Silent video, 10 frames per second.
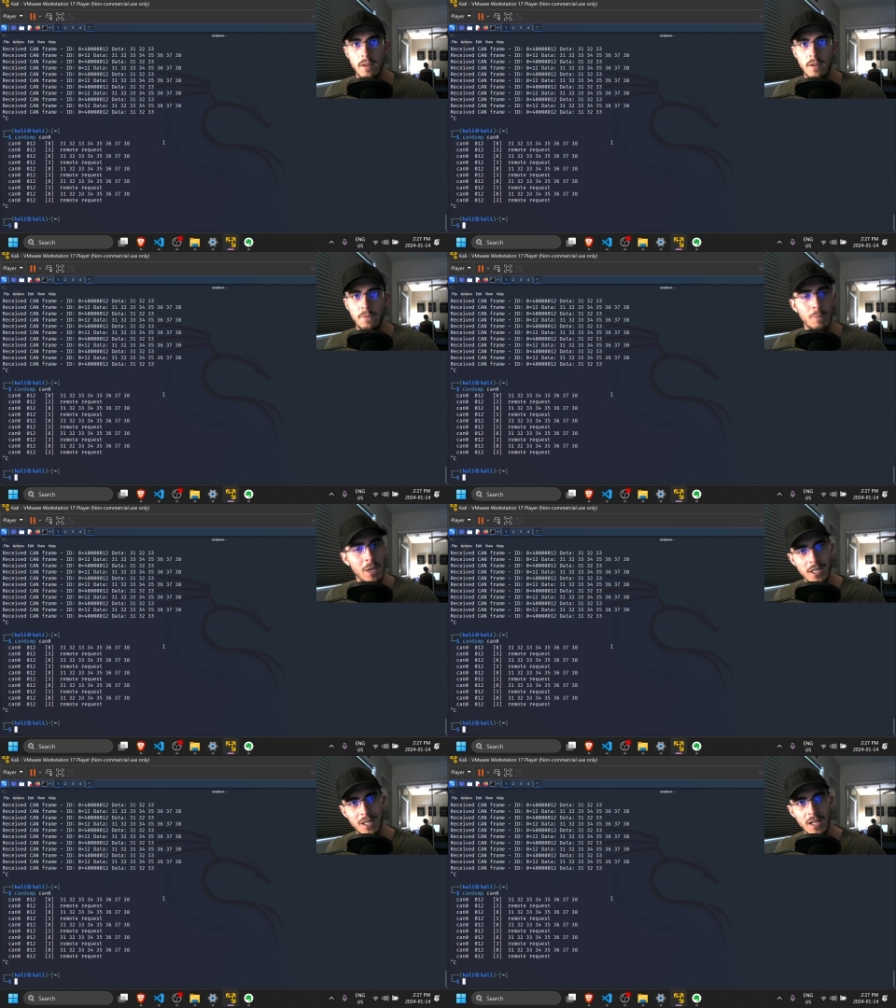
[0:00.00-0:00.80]
If you
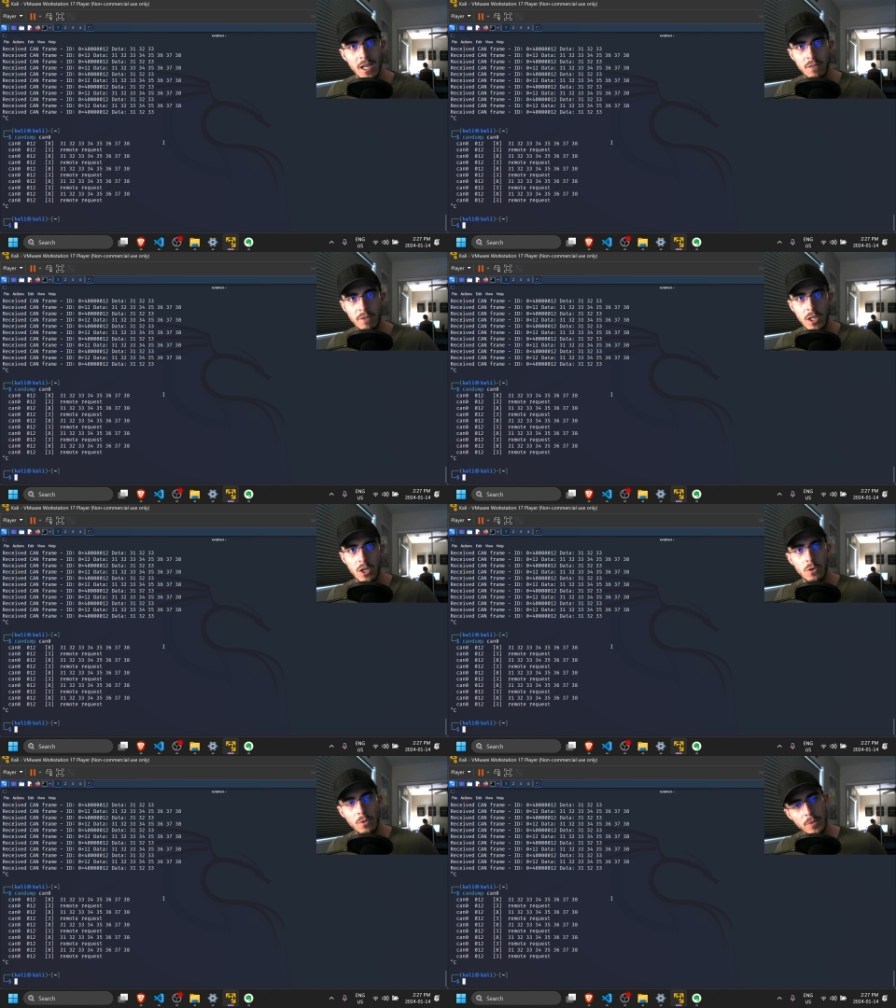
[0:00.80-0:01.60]
made it to the end of the
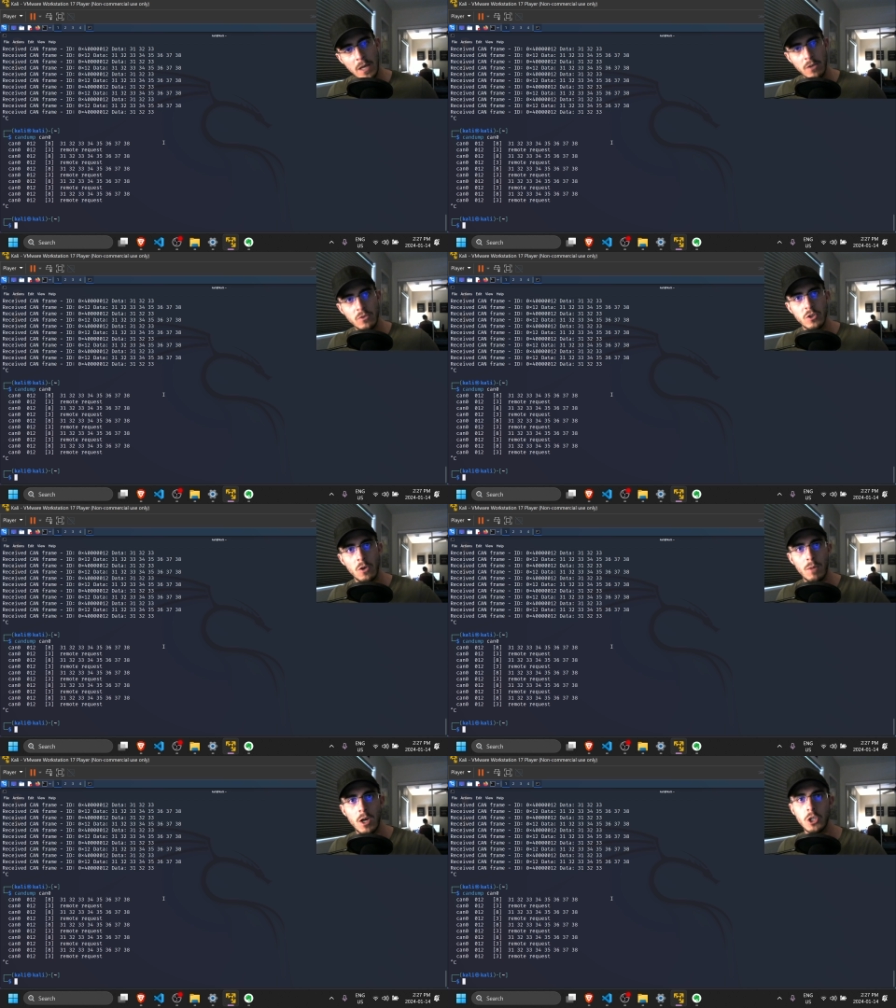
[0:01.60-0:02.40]
video, thank you so
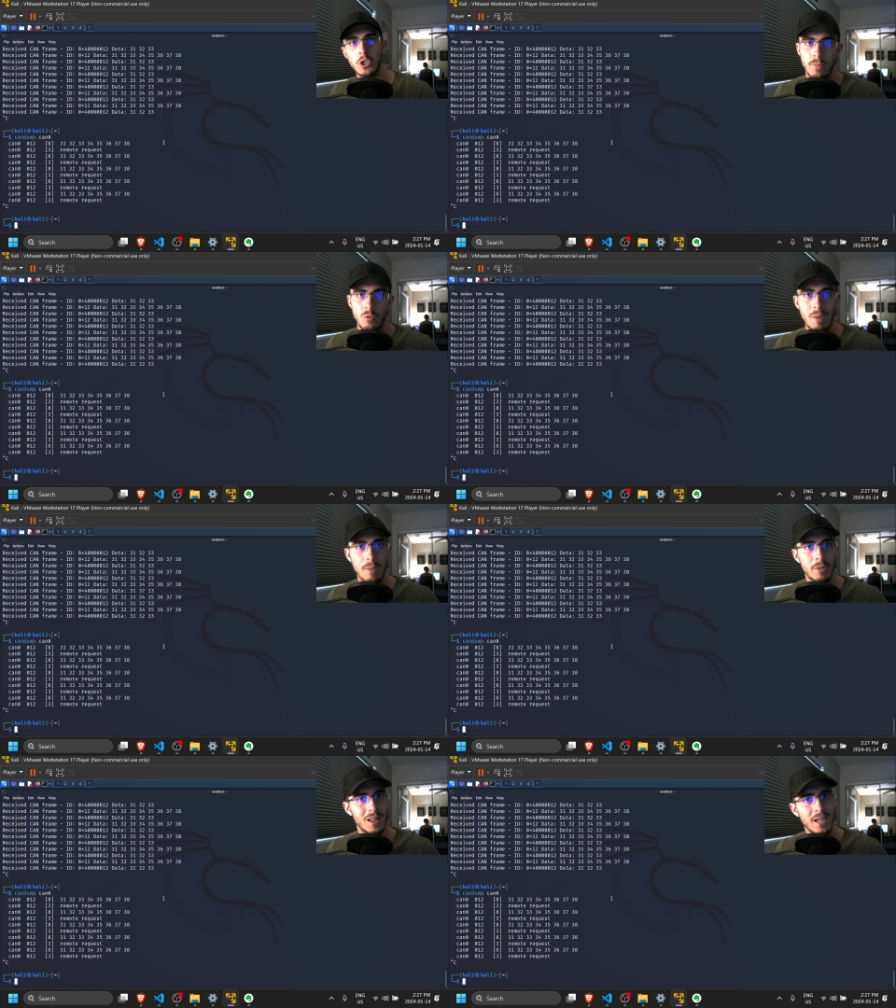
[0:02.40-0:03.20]
much.
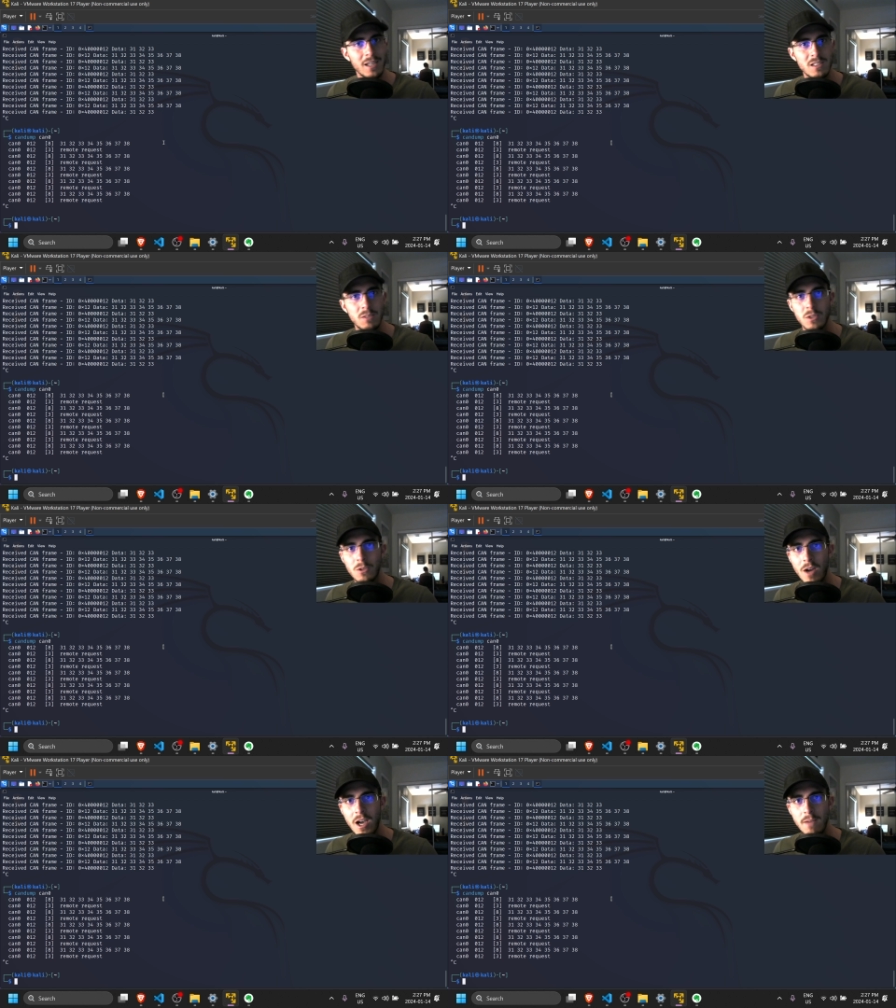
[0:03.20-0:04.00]
Remember to like and
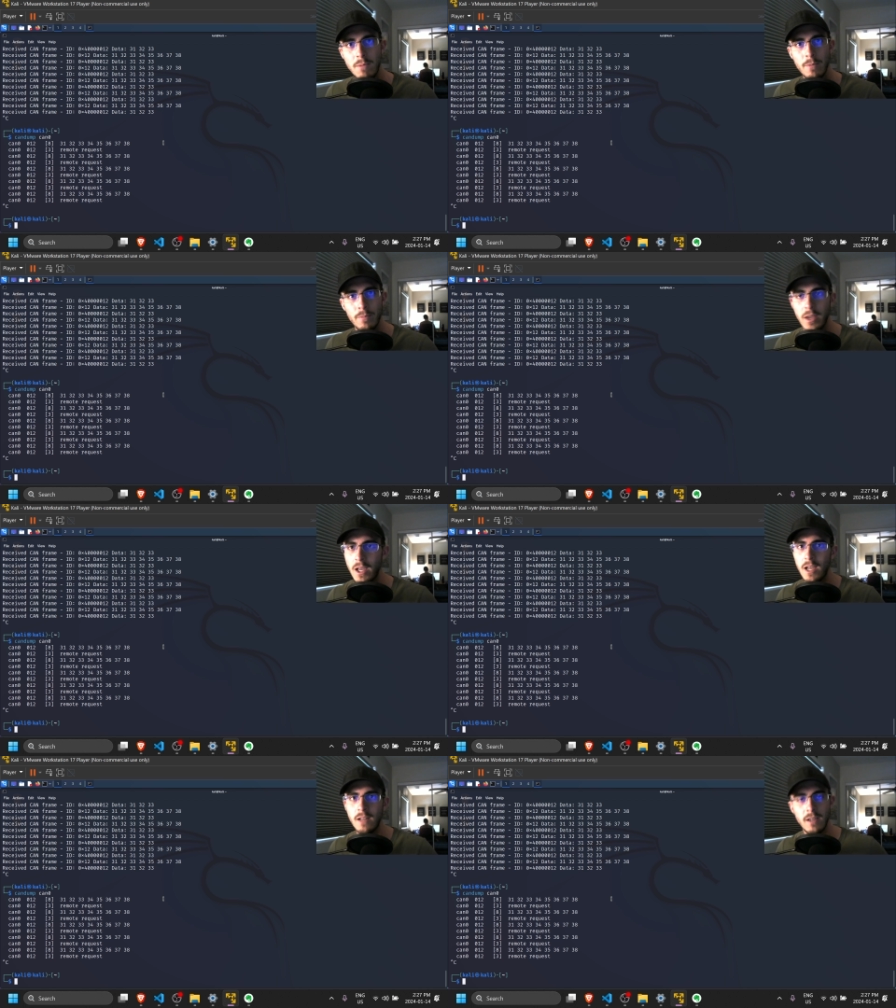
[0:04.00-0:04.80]
subscribe,
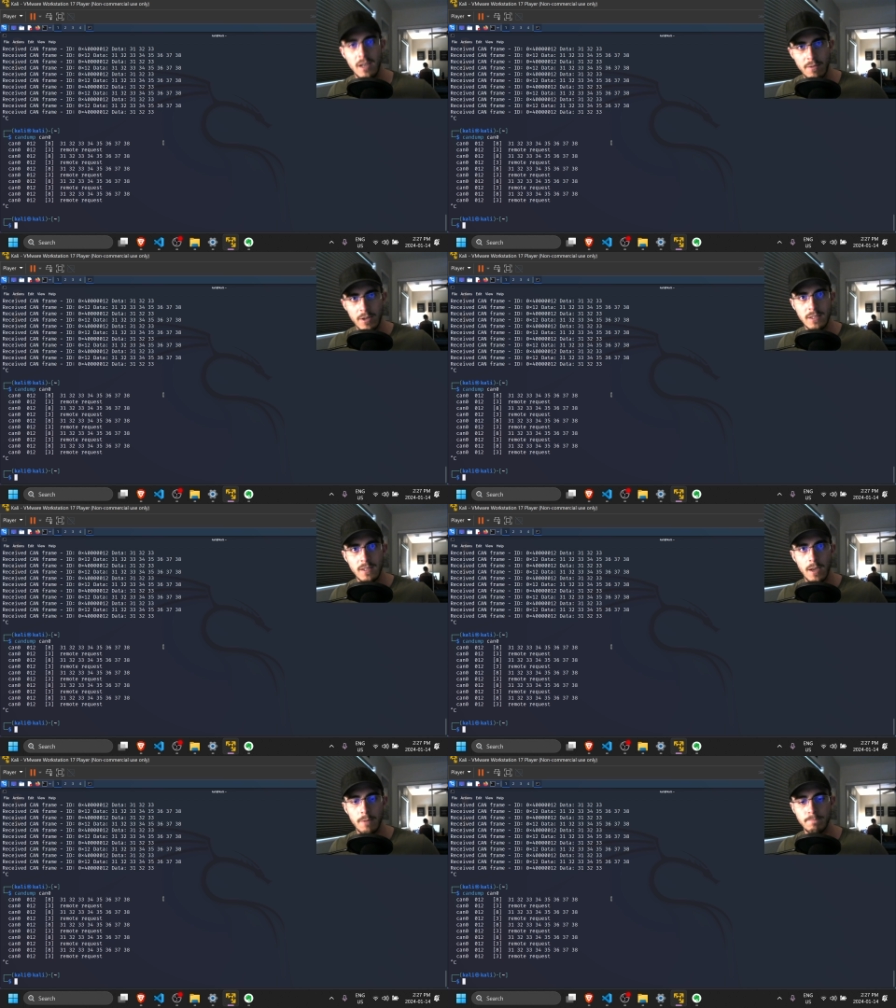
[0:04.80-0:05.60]
and have a nice
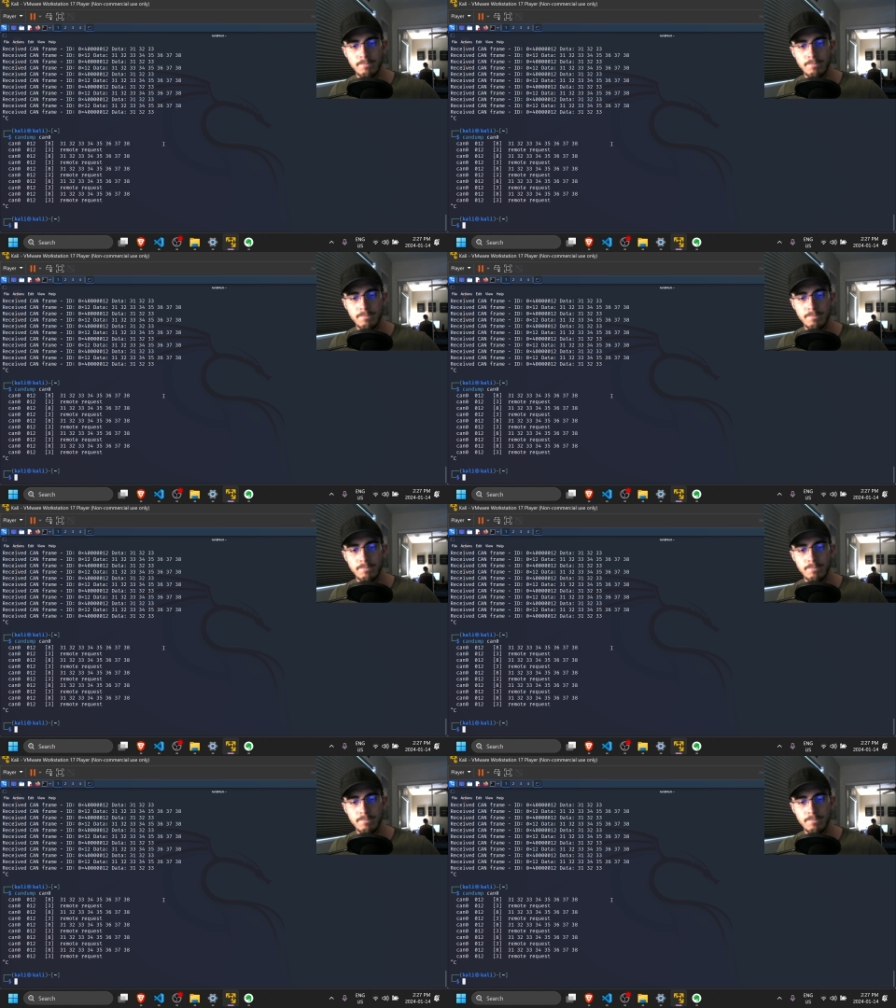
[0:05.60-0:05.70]
day.